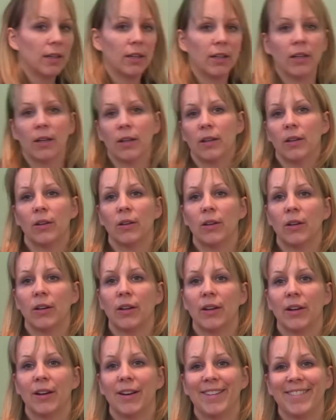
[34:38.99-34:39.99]
Good.
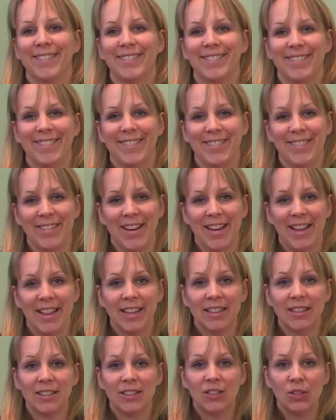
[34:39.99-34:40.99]
Okay,
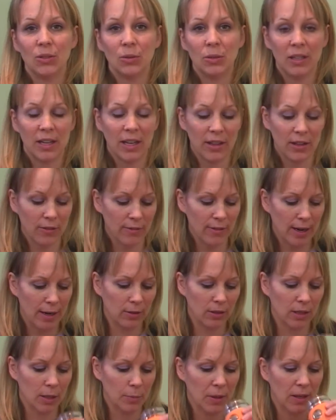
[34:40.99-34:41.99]
let's do another
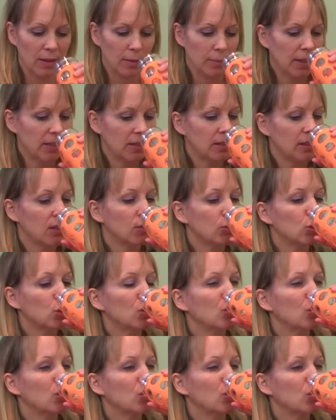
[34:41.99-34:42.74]
round of Kapalabhati.